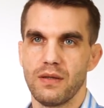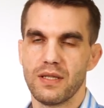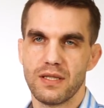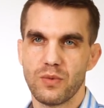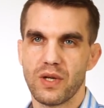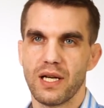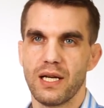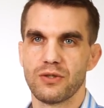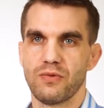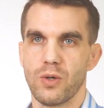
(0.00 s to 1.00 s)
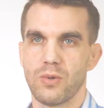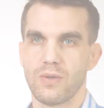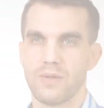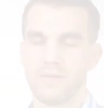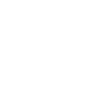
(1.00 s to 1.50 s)
This is what allows growth.
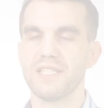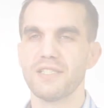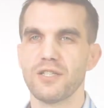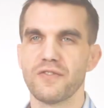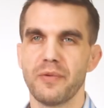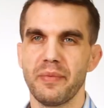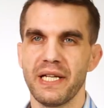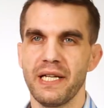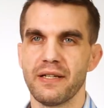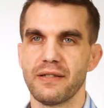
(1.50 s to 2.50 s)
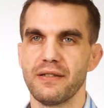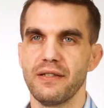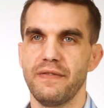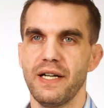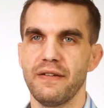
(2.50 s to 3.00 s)
This starts from the beginning.
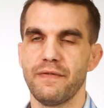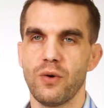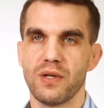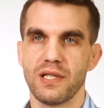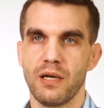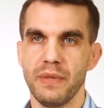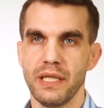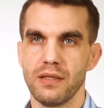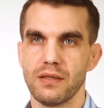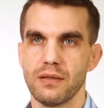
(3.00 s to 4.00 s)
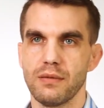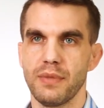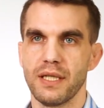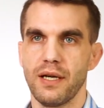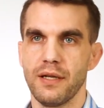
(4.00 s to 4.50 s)
If I didn't focus on me,
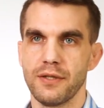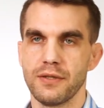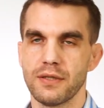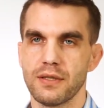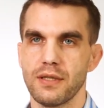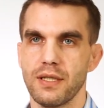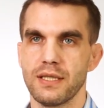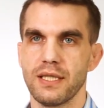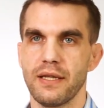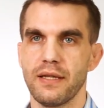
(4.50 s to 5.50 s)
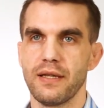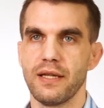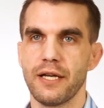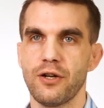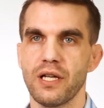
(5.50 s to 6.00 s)
but others, and said
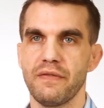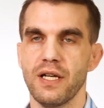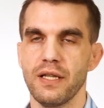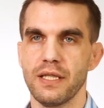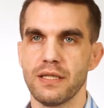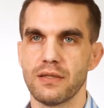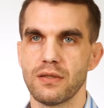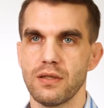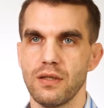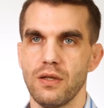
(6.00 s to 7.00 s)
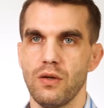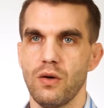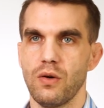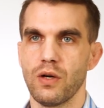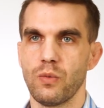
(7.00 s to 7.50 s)
they could have done this,
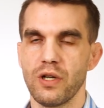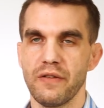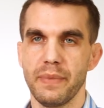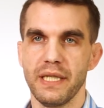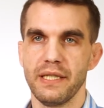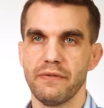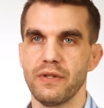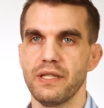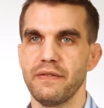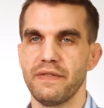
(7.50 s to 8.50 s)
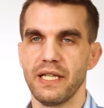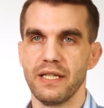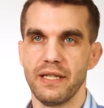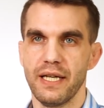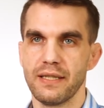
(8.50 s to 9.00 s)
or it would have been different if they
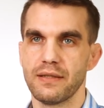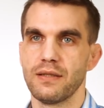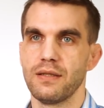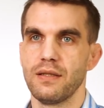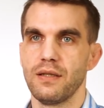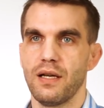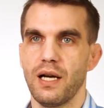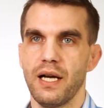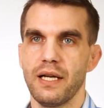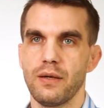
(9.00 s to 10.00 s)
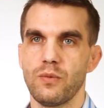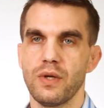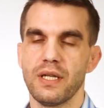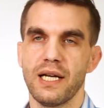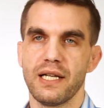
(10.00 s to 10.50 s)
did that, I
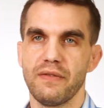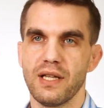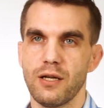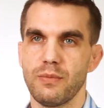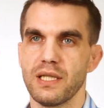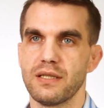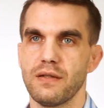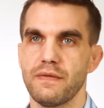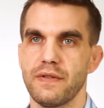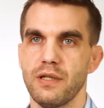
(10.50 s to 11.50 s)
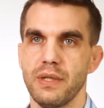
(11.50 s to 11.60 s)
would not have allowed myself the